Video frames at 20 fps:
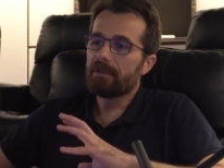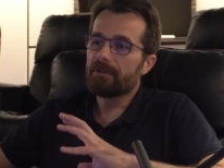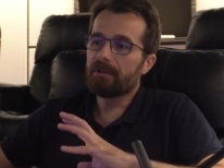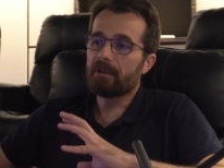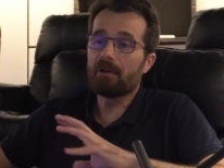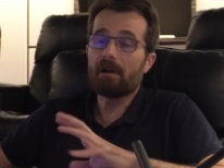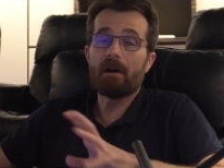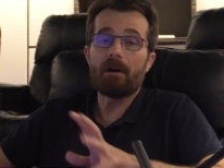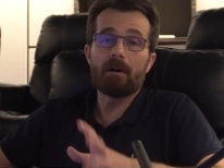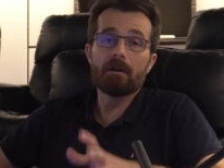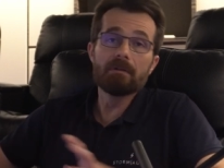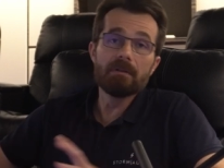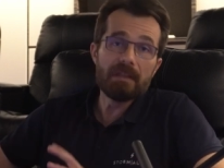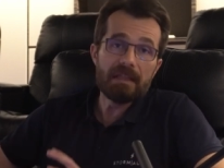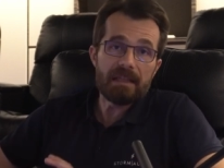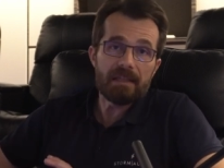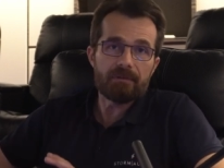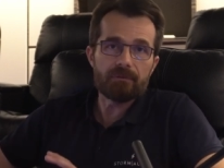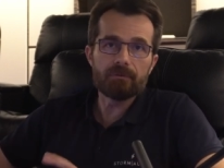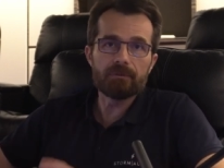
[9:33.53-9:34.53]
There are
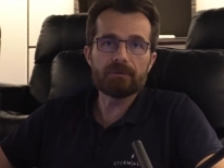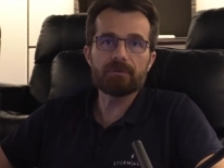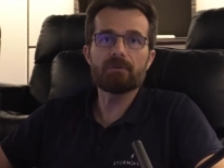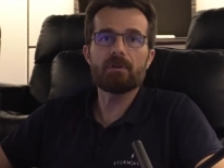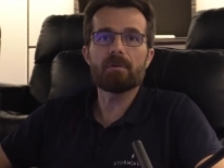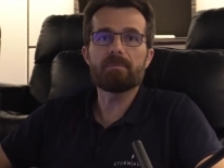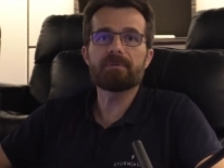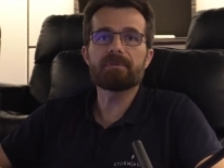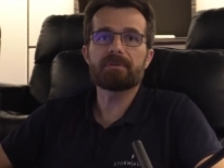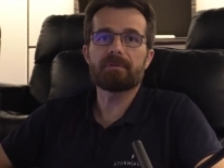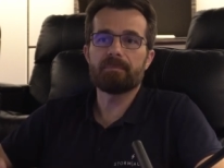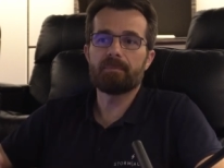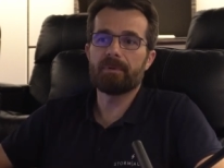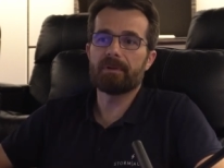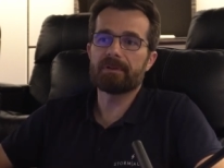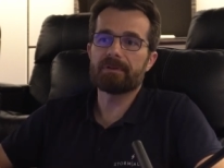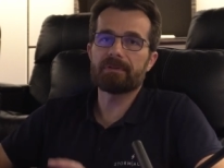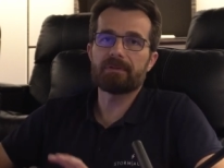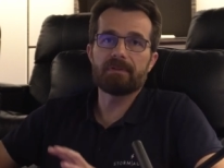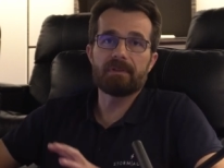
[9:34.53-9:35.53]
only two subs,
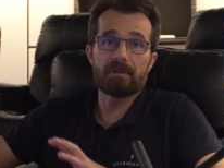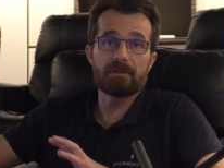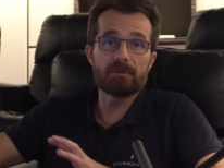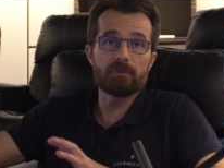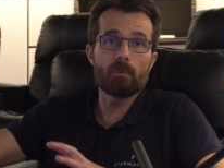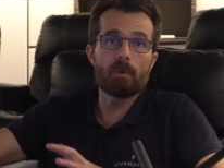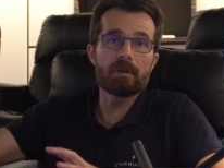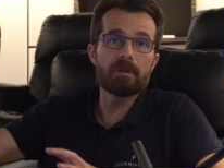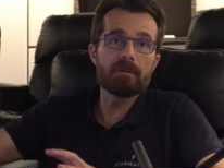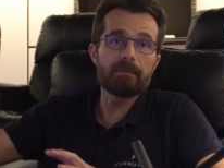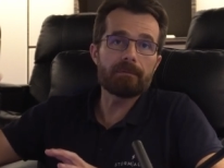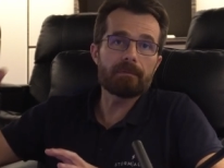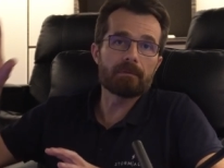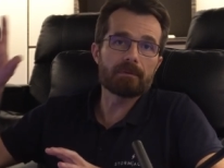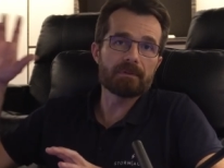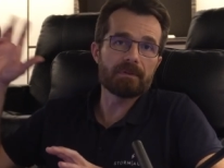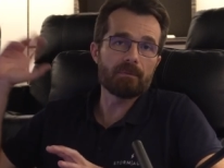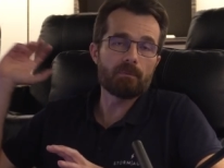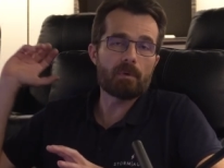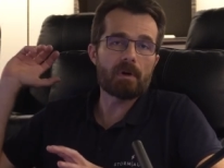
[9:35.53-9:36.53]
but there is one in
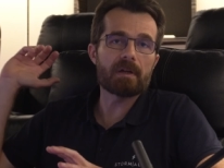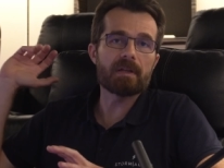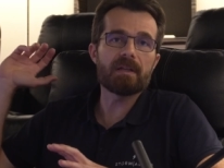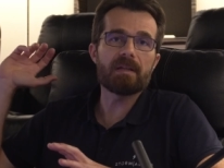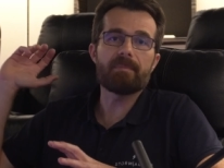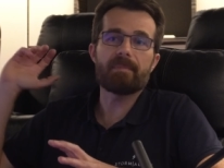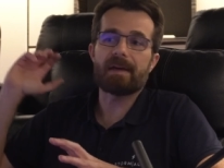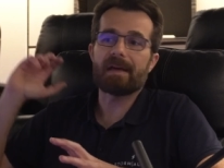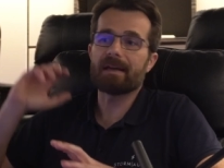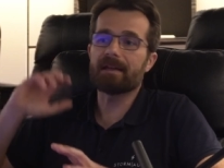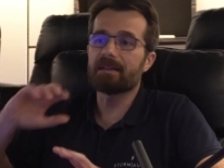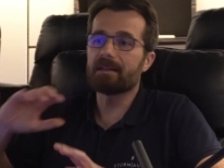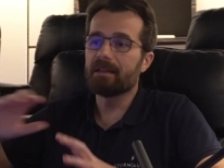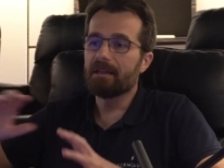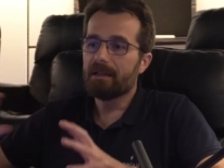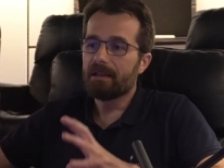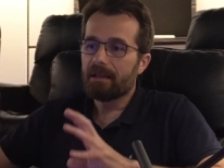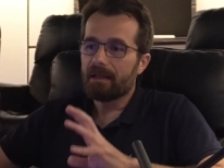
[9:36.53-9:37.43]
front and one in the back,